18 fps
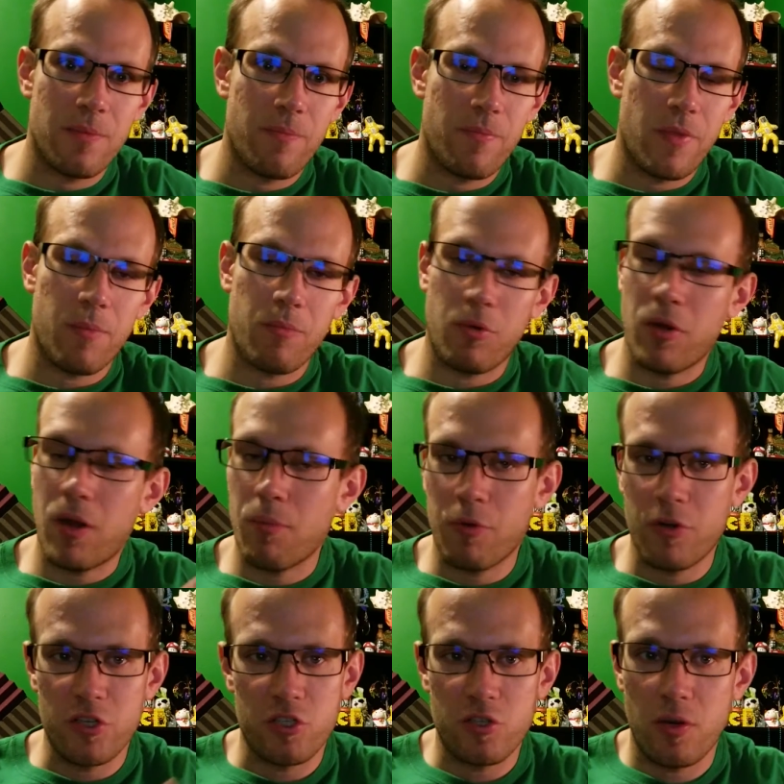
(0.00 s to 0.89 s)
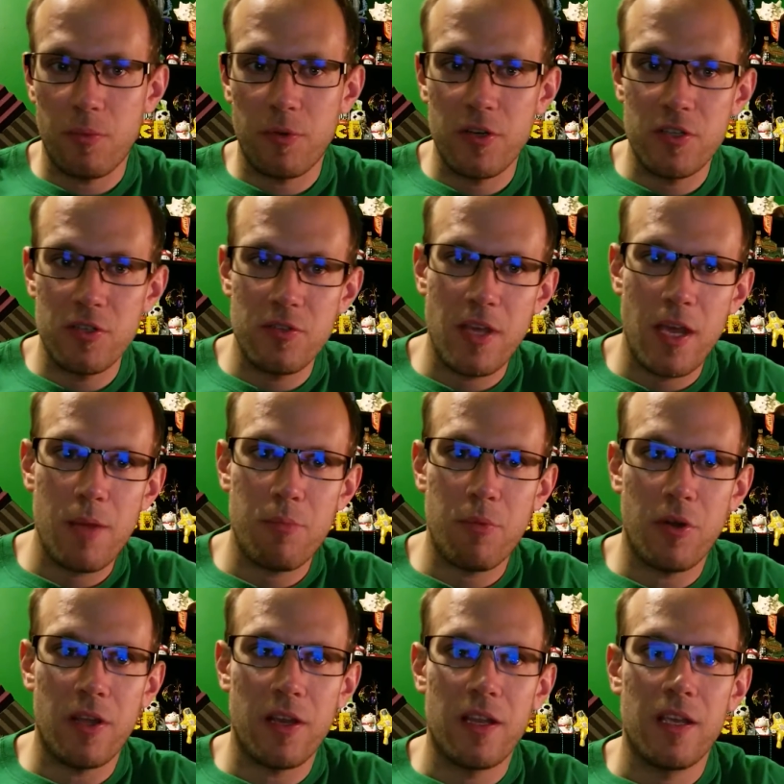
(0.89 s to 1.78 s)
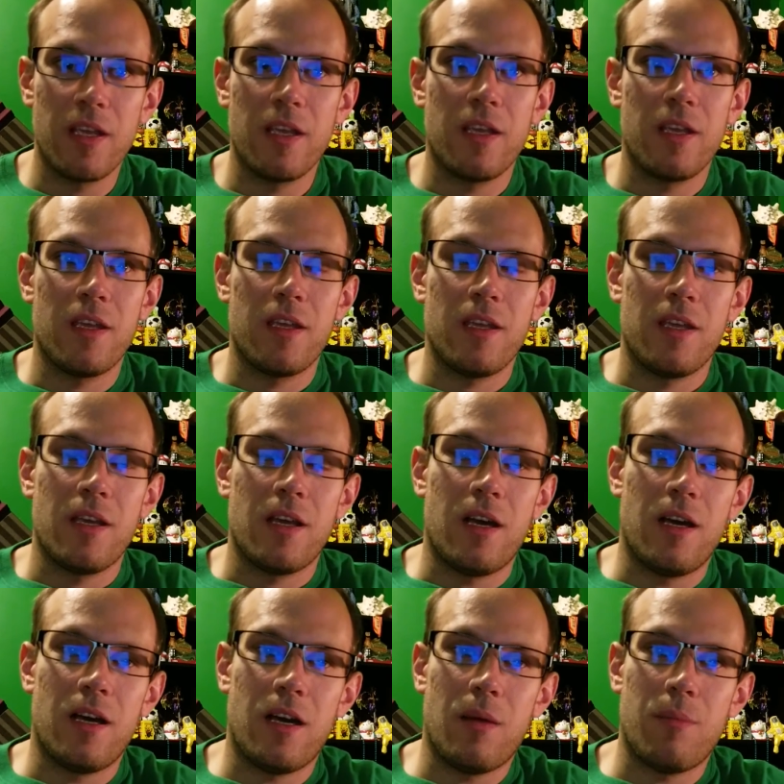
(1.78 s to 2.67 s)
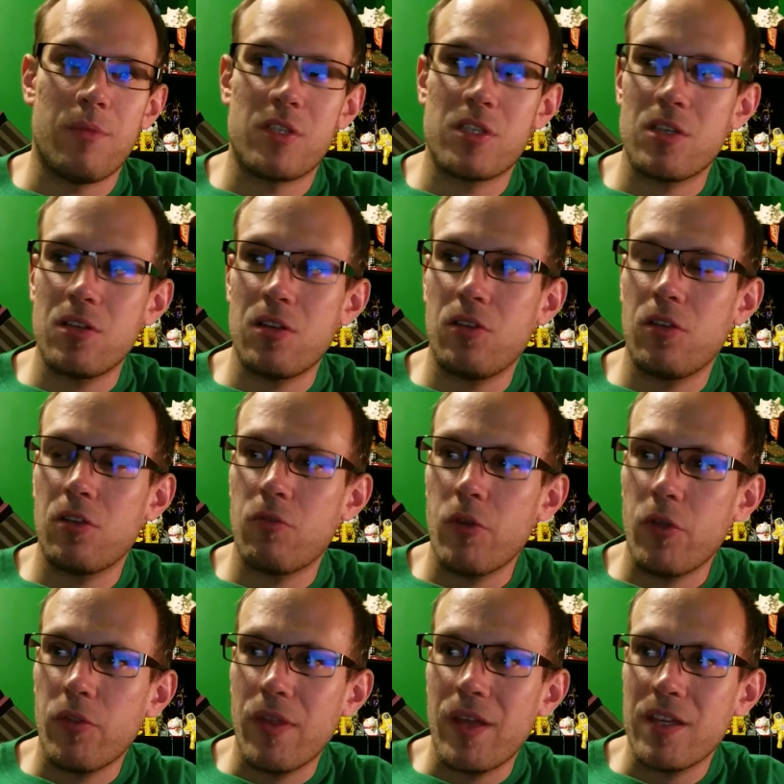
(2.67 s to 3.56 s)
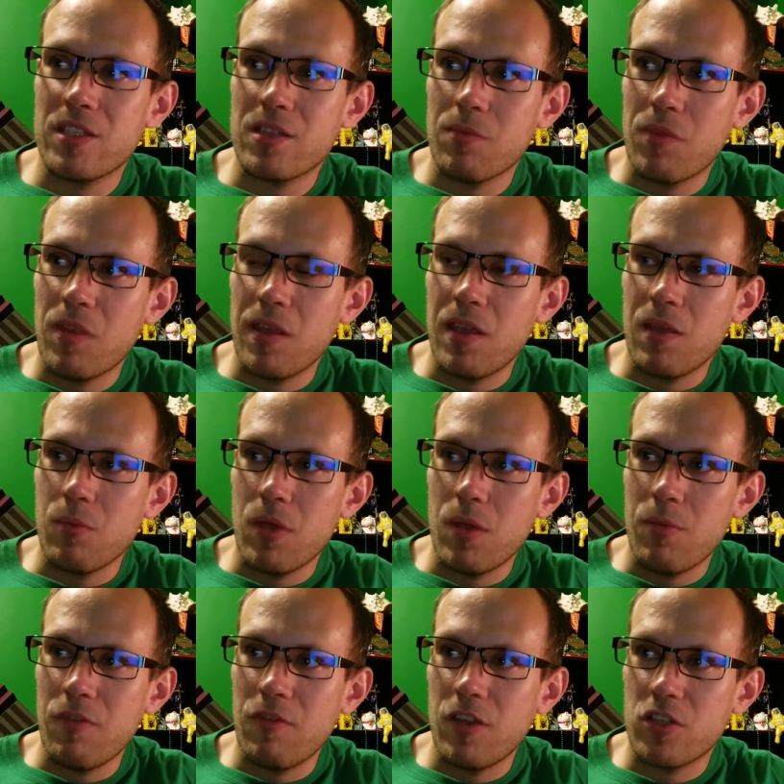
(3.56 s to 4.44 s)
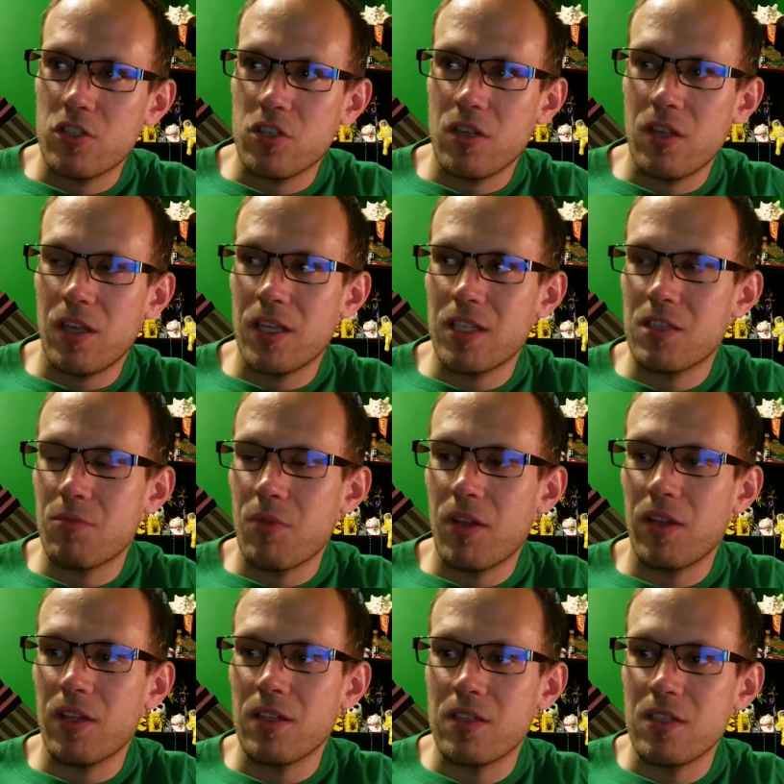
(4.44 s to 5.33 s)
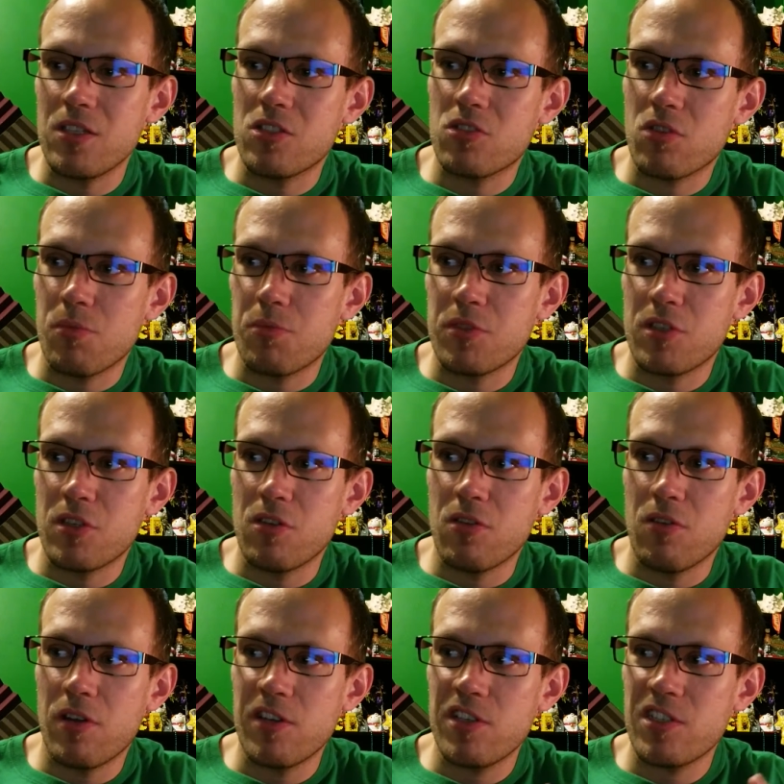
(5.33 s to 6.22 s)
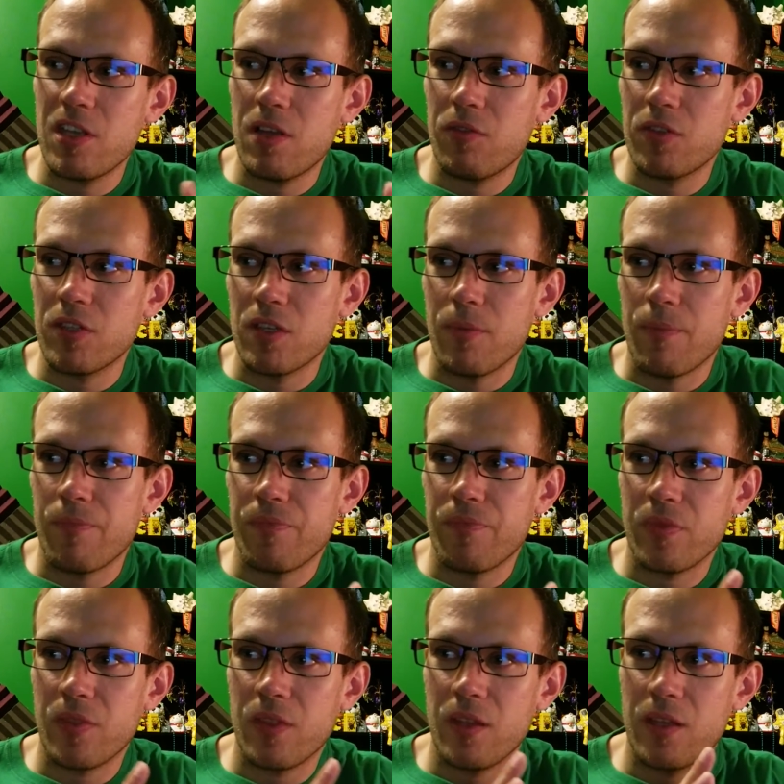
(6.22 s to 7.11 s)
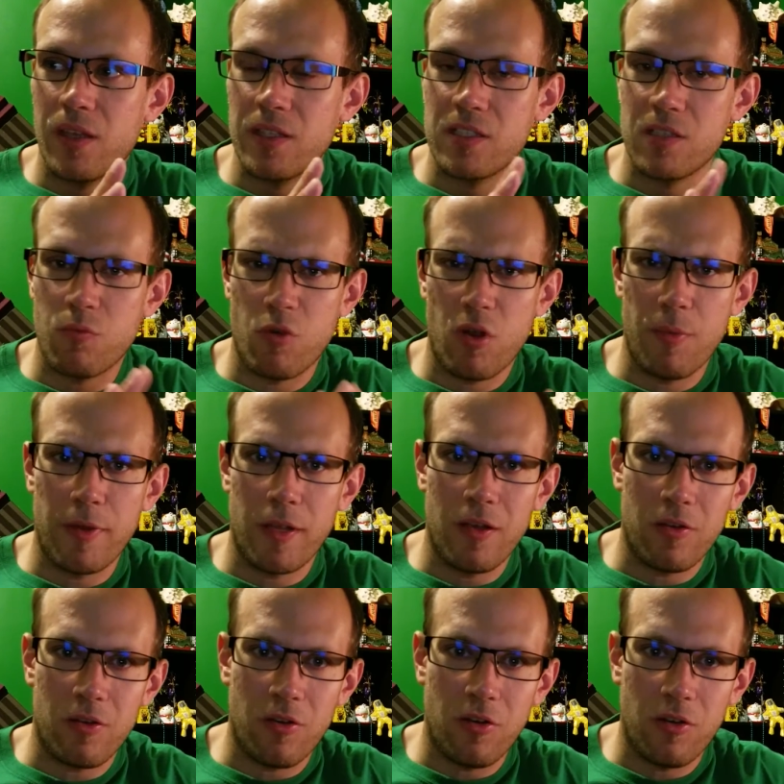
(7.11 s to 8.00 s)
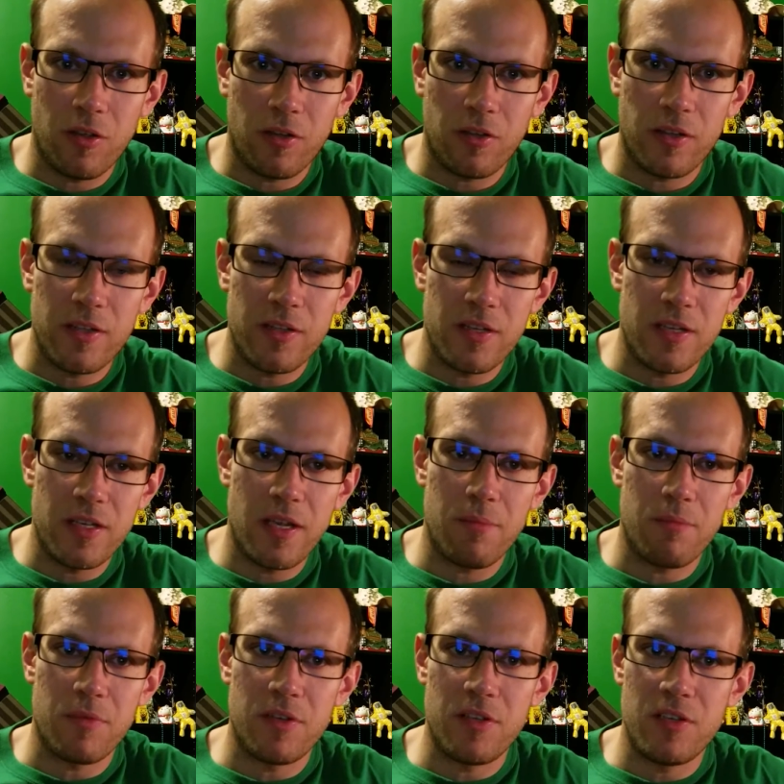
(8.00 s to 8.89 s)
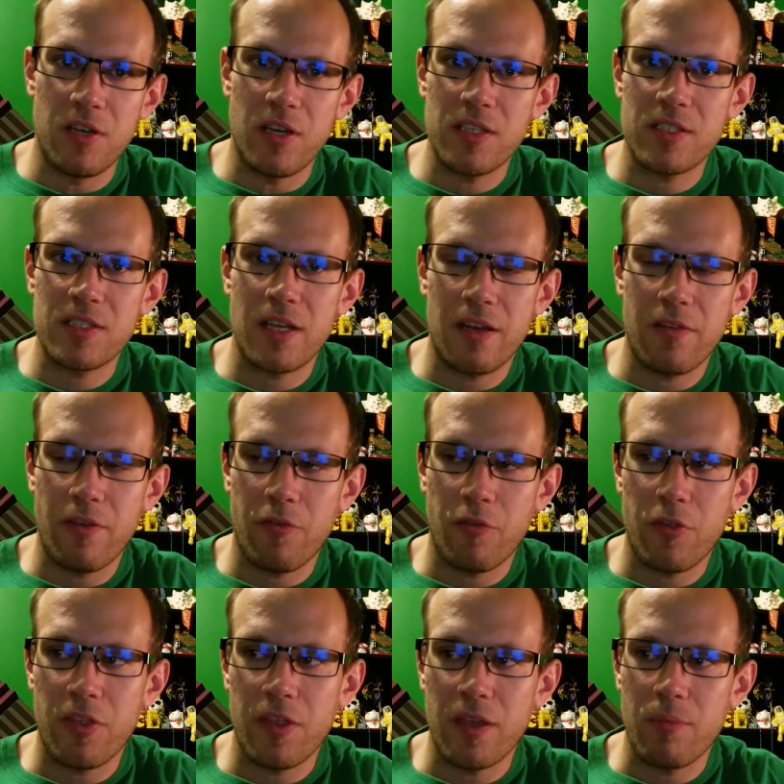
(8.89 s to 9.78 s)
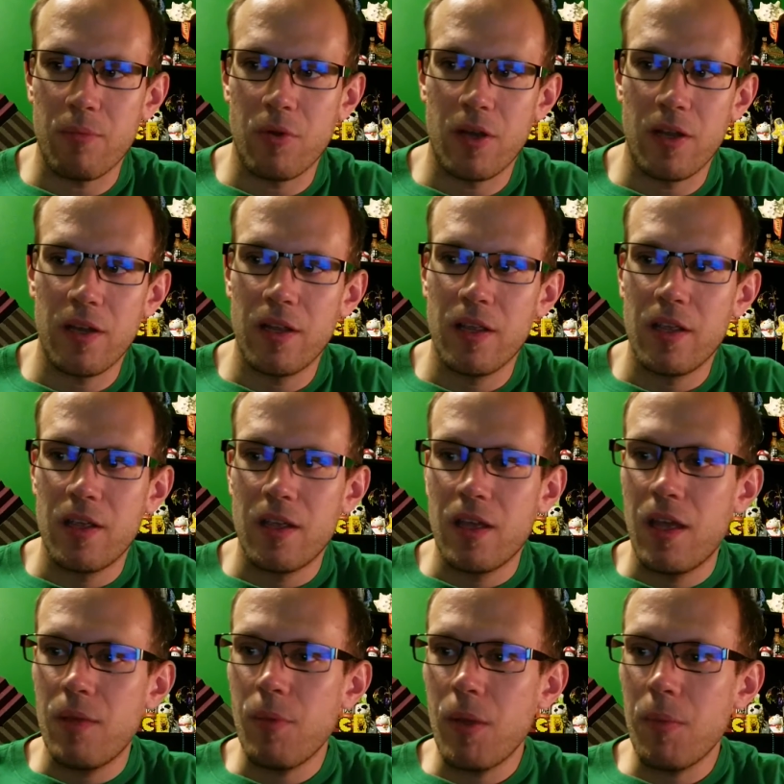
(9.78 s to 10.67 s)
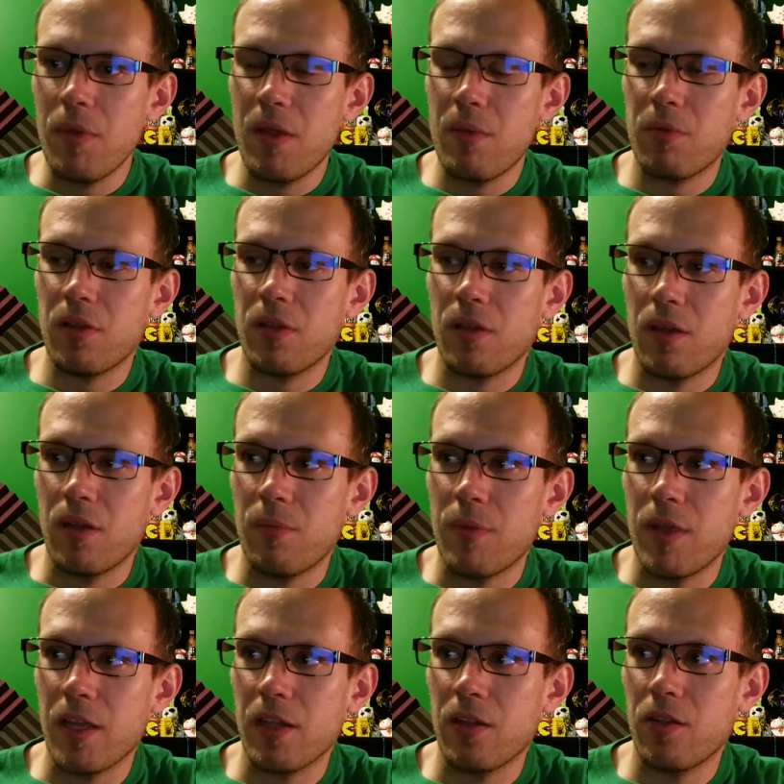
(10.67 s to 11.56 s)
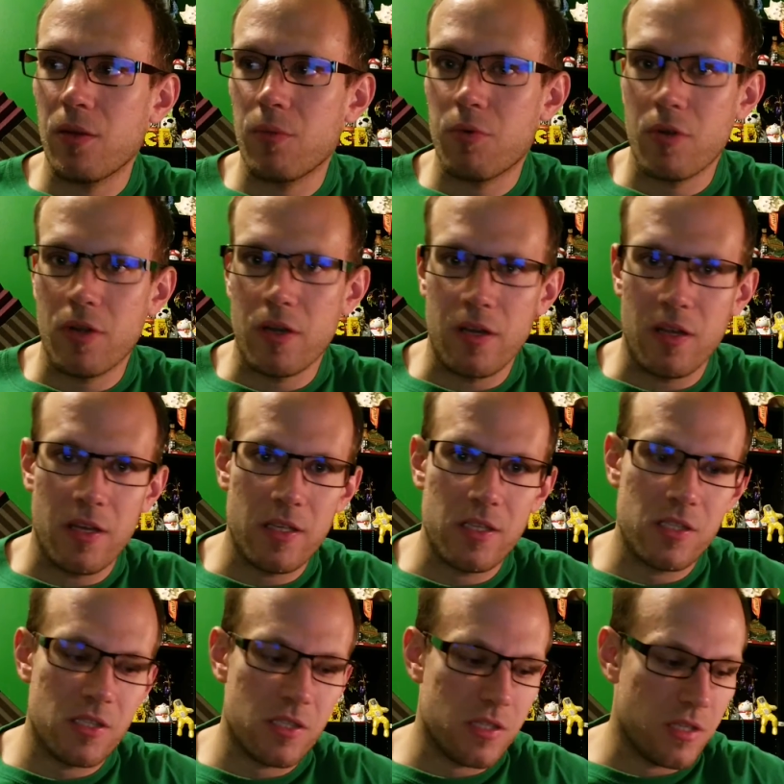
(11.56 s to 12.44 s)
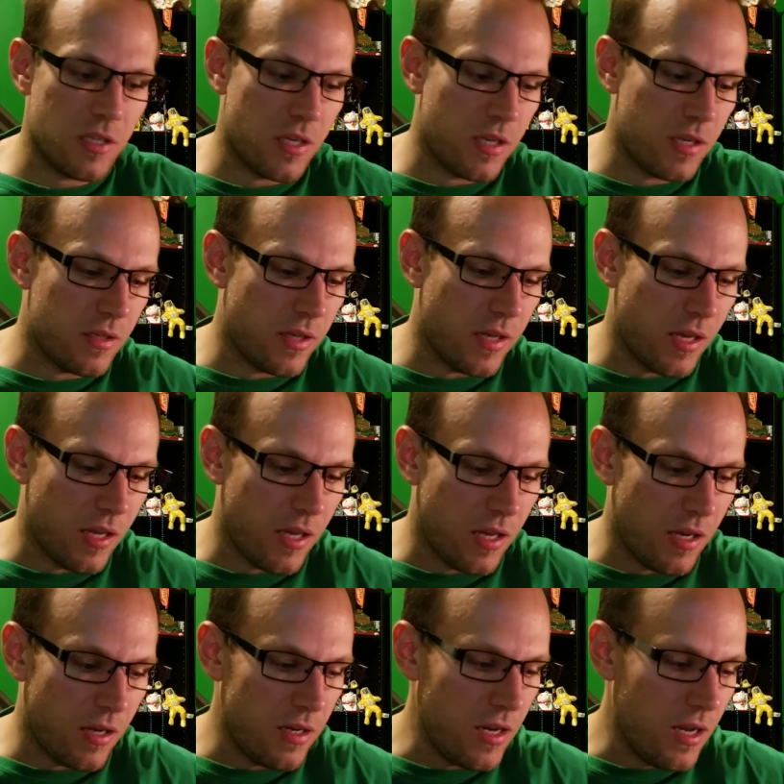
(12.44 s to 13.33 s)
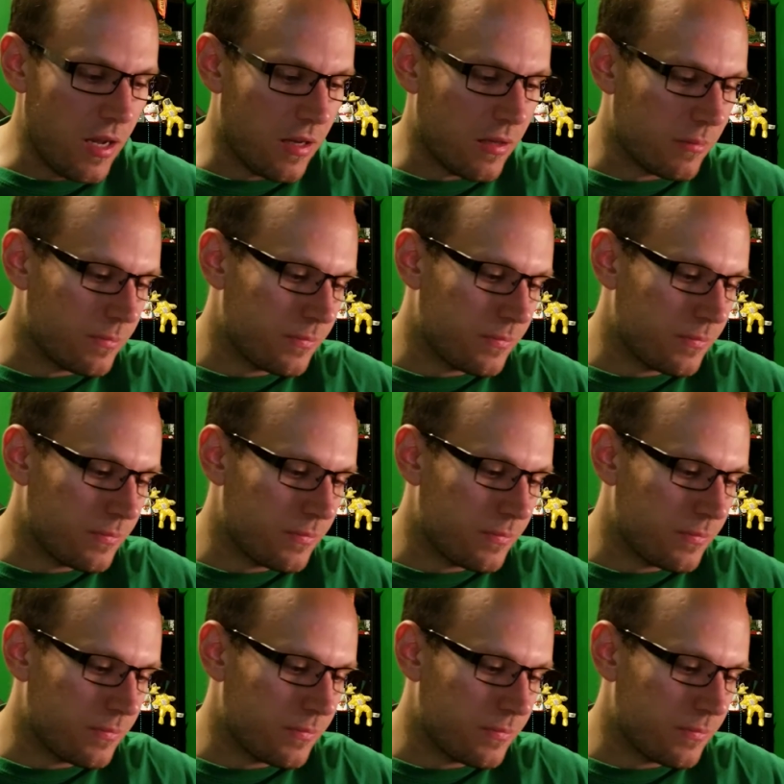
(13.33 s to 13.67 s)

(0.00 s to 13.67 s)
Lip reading: I'm pretty sure I'm gonna do that, but it's gonna look real nice. I'm thinking maybe eventually I'll get some LED strips too. I just have to get some rubbing alcohol and clean the damn dust out of everything, but I might be able to make it look pretty nice. And yeah,